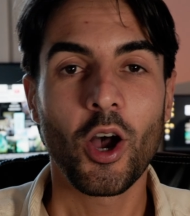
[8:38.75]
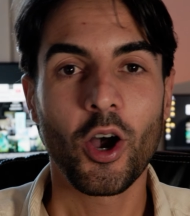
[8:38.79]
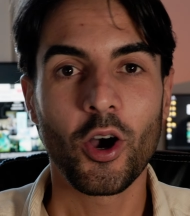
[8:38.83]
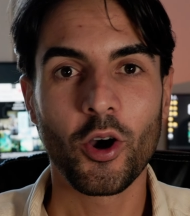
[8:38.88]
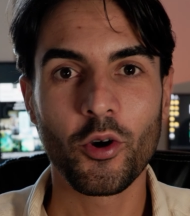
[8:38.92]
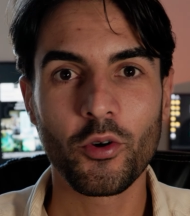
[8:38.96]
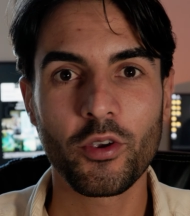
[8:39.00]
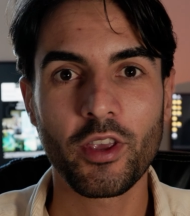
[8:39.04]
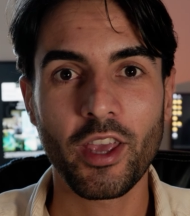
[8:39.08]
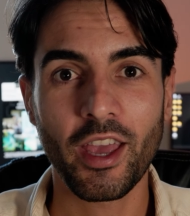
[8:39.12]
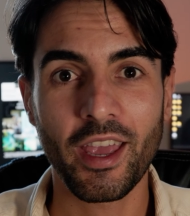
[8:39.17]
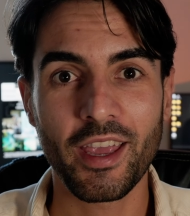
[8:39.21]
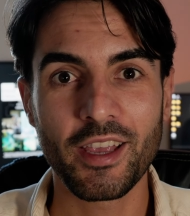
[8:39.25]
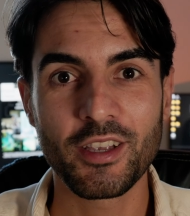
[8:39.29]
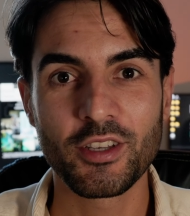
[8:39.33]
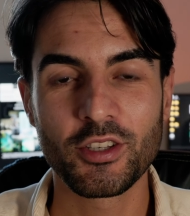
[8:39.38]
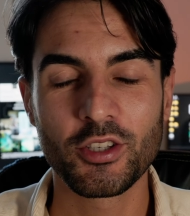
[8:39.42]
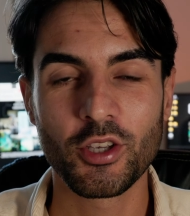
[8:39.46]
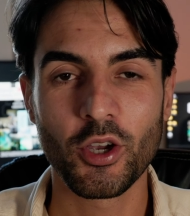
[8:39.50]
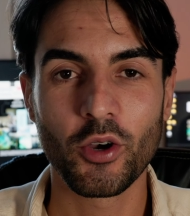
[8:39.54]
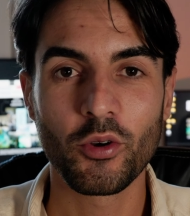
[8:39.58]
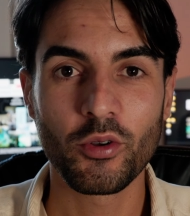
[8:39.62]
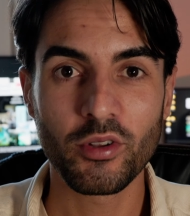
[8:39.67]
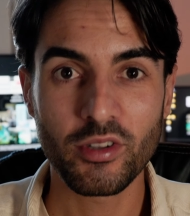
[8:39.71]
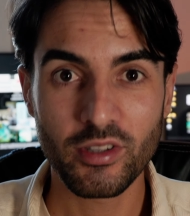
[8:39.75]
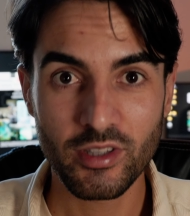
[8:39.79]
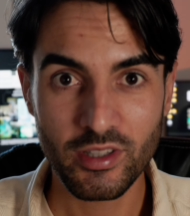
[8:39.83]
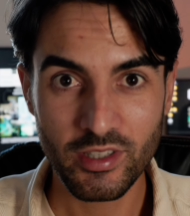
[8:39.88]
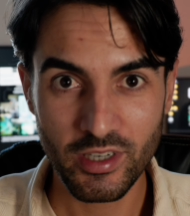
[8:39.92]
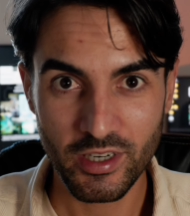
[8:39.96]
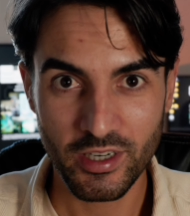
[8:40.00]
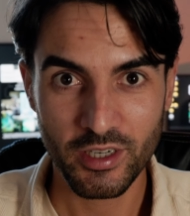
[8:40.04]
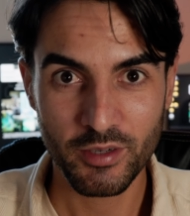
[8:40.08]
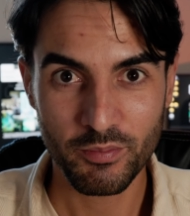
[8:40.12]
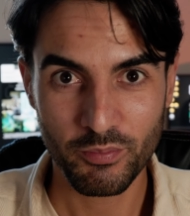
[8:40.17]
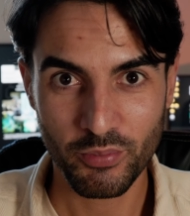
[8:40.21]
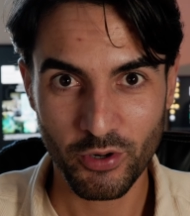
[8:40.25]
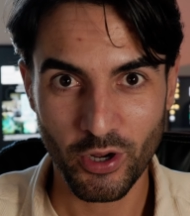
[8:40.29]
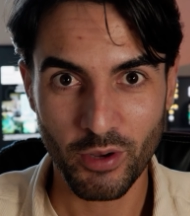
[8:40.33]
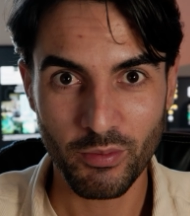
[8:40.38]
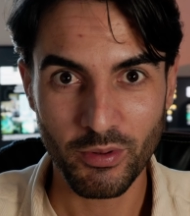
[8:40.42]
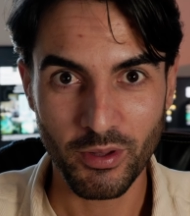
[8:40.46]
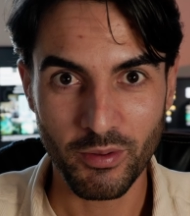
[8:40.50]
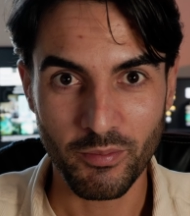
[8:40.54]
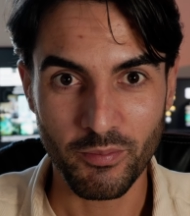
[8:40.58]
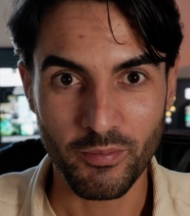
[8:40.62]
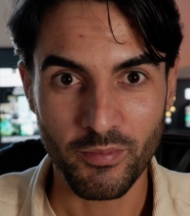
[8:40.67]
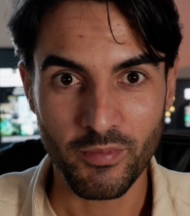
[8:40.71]
Okay, so third
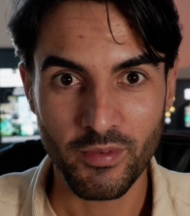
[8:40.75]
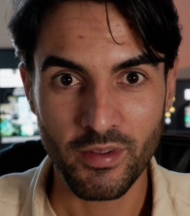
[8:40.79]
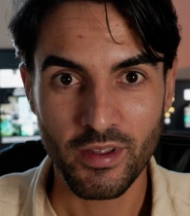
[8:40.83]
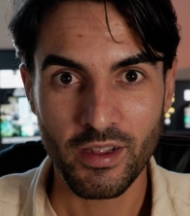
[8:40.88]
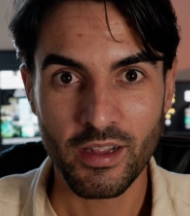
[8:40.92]
problem.